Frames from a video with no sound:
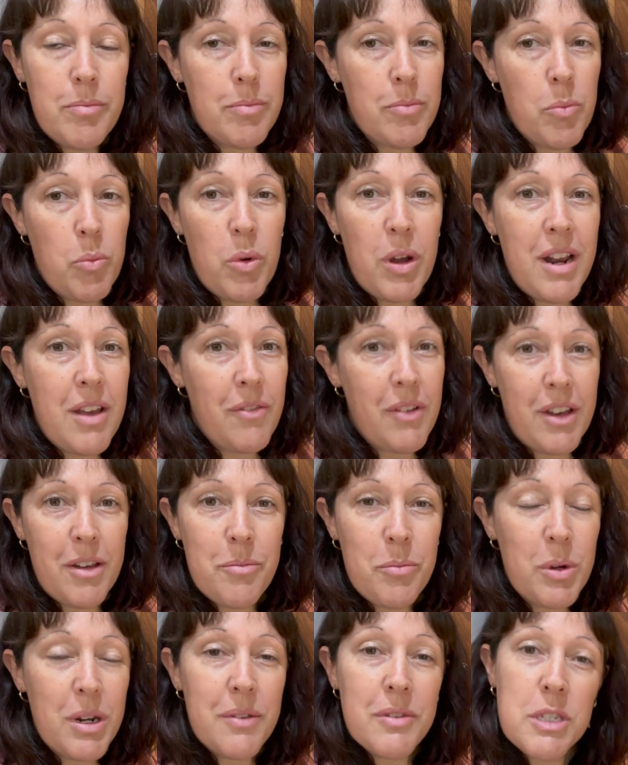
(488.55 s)

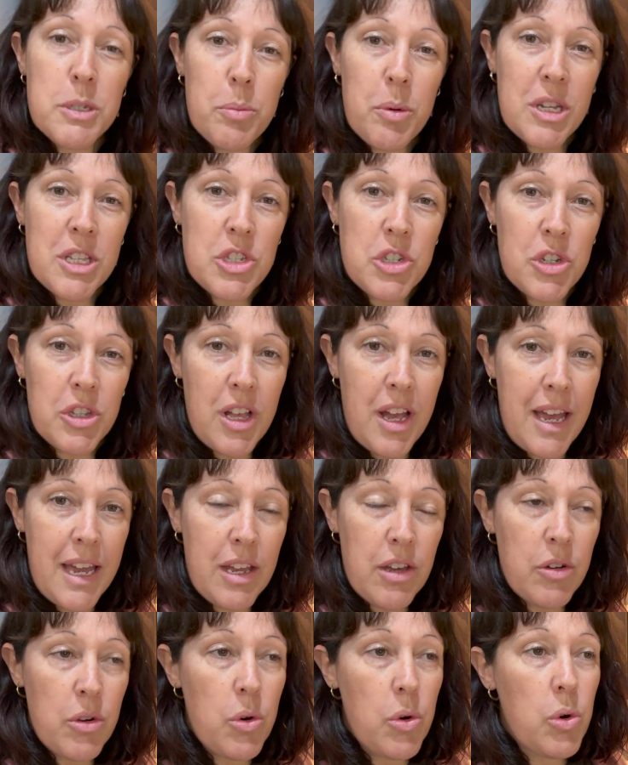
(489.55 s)
whatever spreads you like,
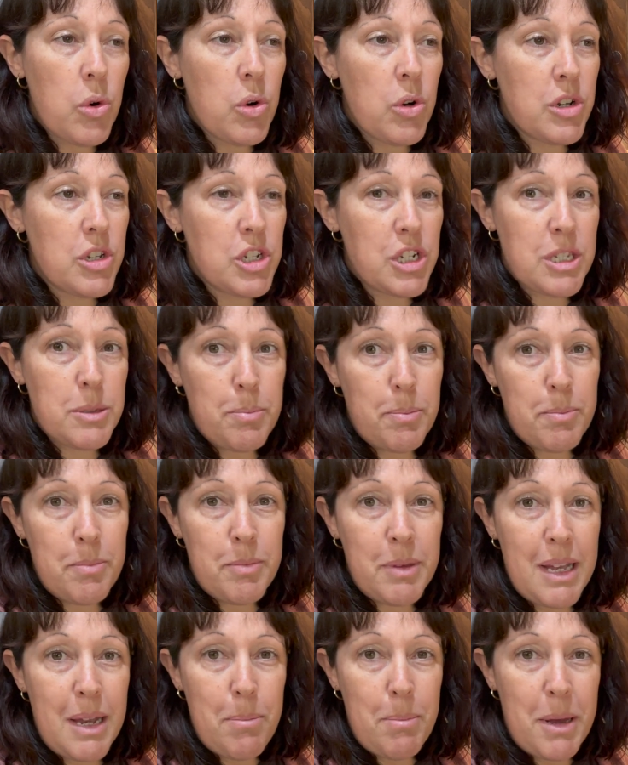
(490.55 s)
or just
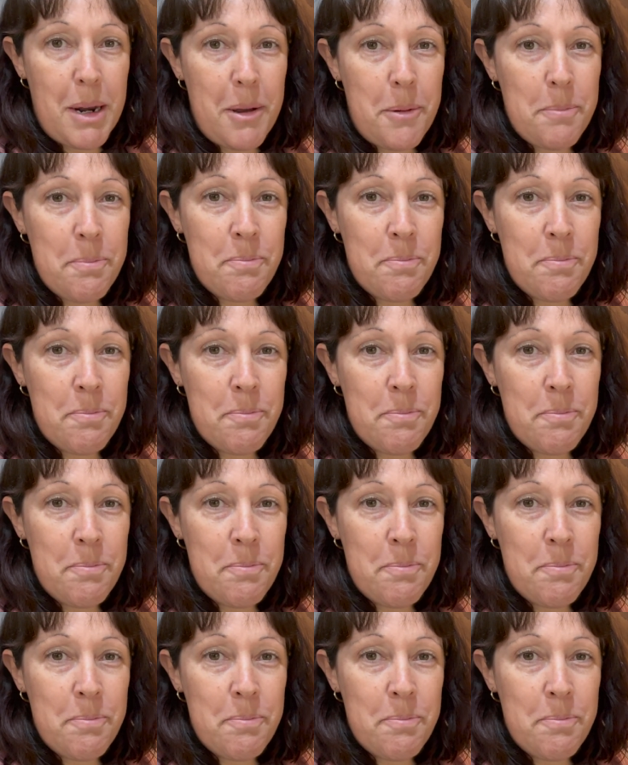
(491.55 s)
plain butter.